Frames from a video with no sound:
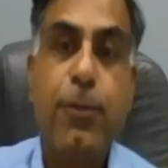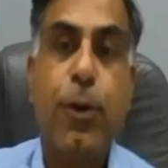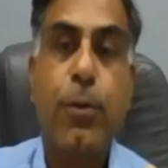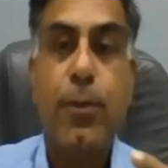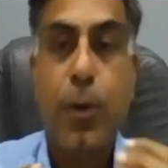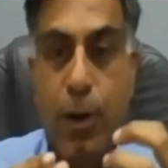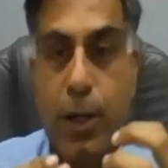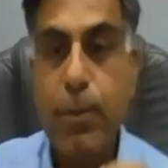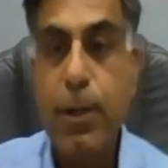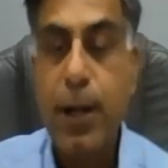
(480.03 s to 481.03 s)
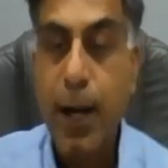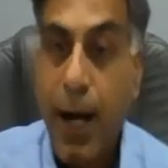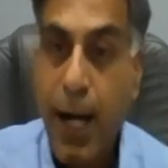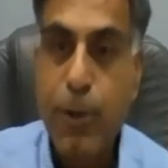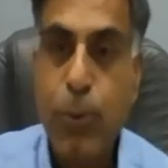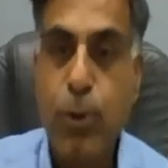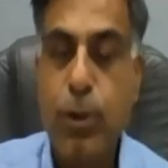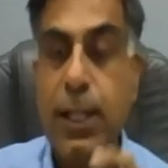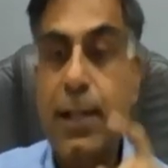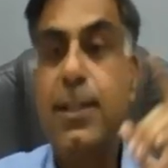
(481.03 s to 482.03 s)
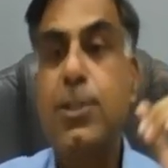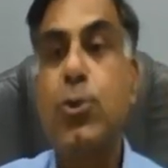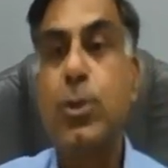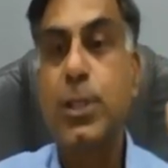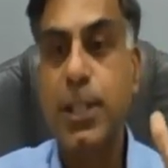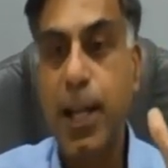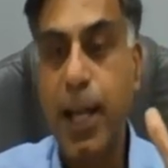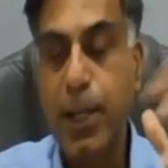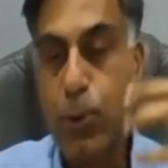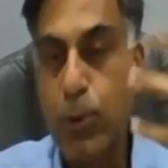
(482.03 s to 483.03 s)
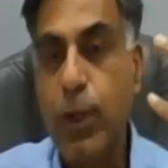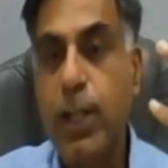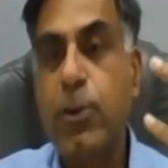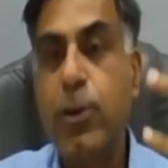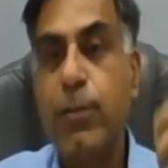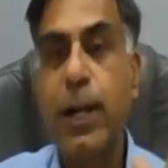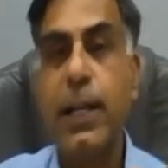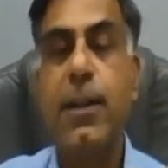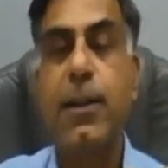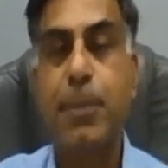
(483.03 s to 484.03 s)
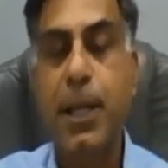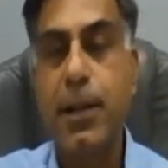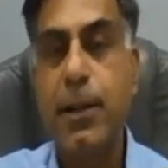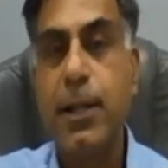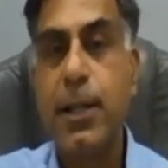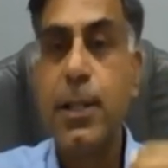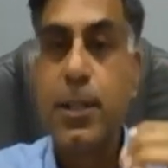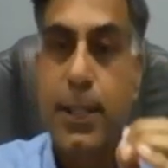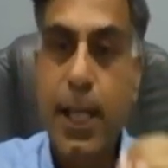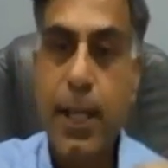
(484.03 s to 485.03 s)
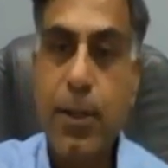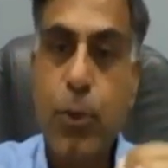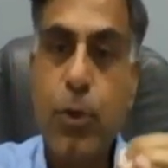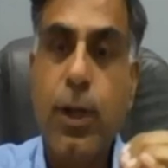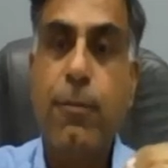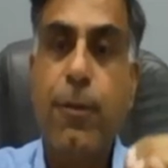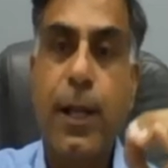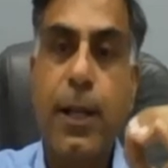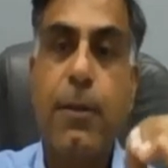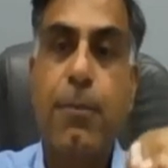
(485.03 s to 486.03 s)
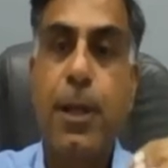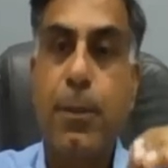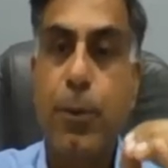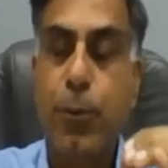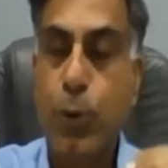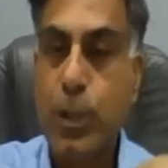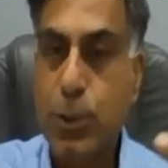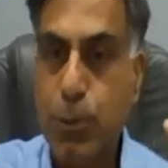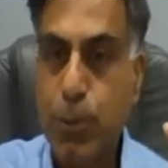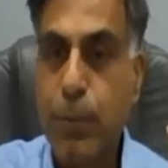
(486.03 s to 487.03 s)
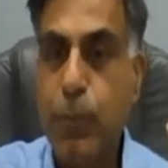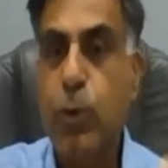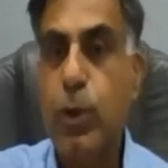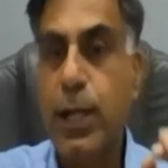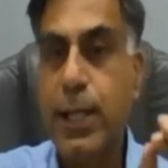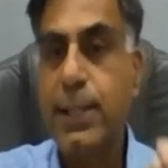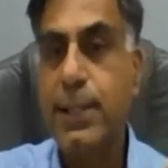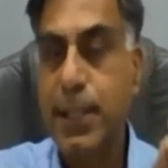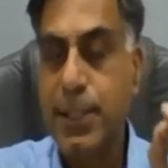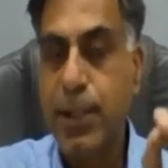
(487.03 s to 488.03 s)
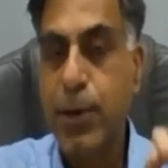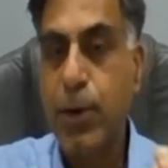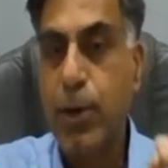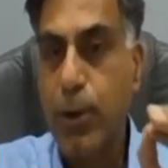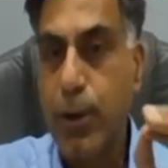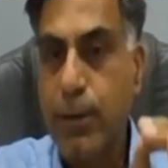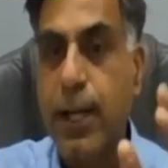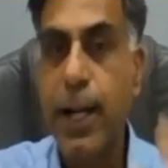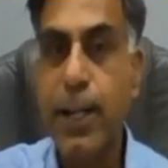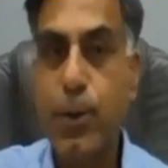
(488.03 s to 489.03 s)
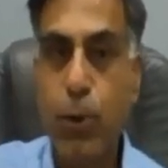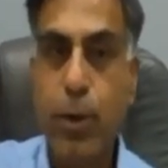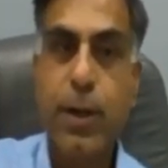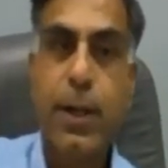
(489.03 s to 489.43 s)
from Honorable High Court, that is a jurisdiction High Court wherein you have filed an appeal, then you can file an appeal before the Supreme Court against such an order of the High Court.